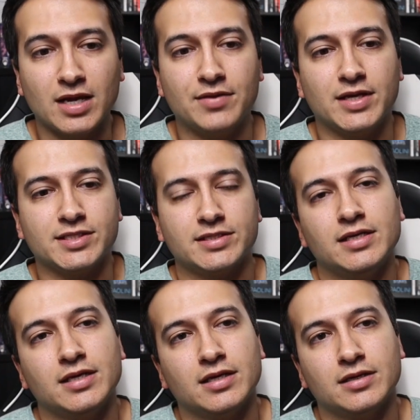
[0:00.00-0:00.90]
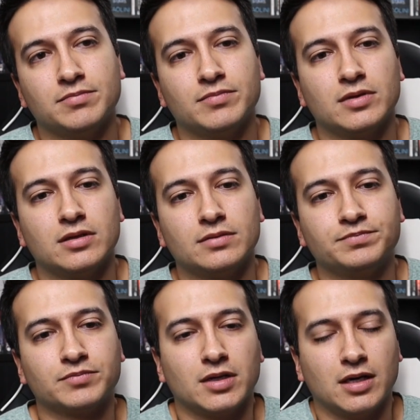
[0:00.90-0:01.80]
And then seeing him,
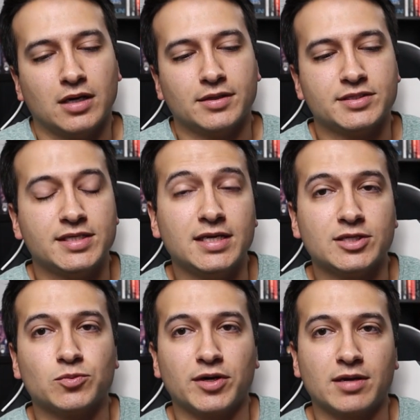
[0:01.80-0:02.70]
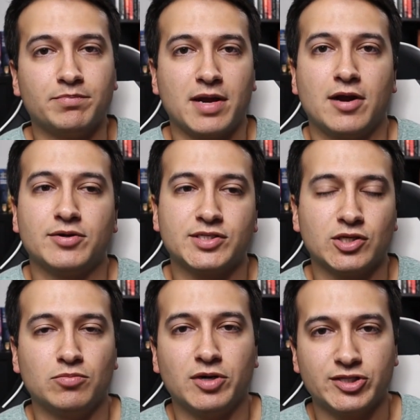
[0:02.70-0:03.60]
uh, seeing his work compared
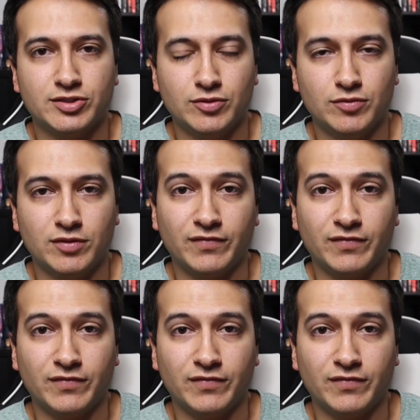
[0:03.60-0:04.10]
so much to